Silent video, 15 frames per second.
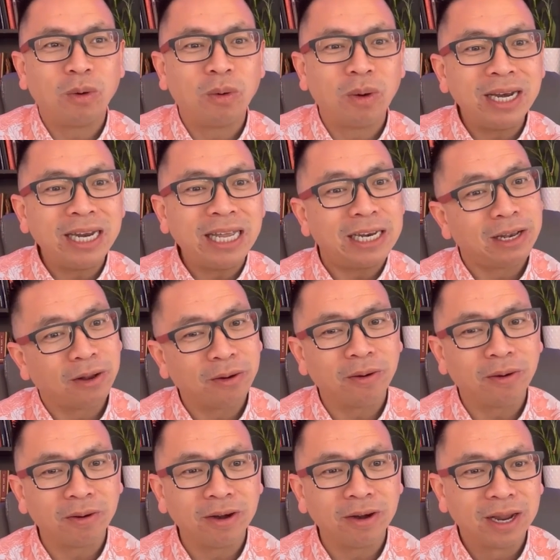or I need to
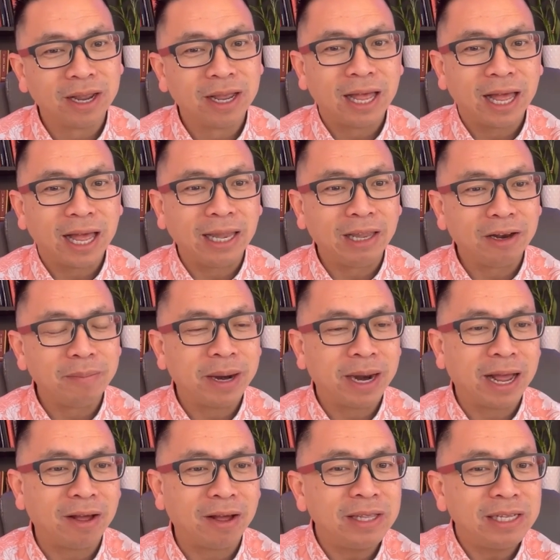learn a little bit of
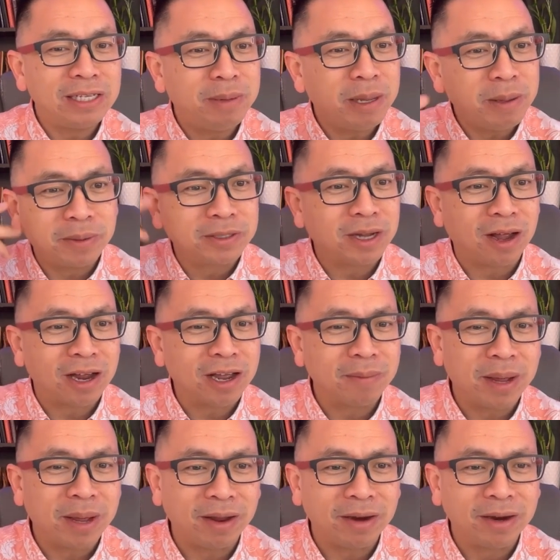how these people talk
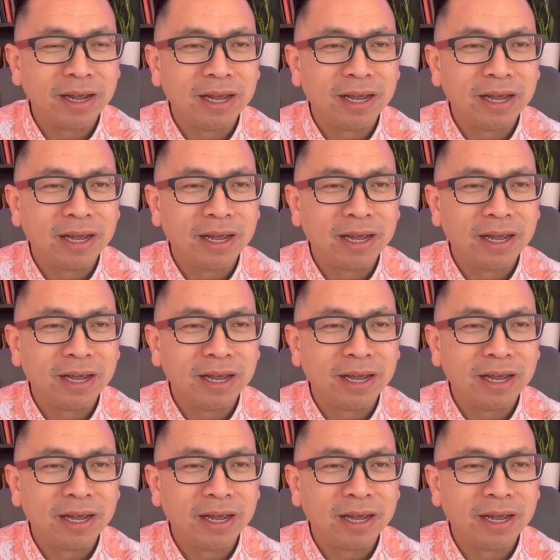about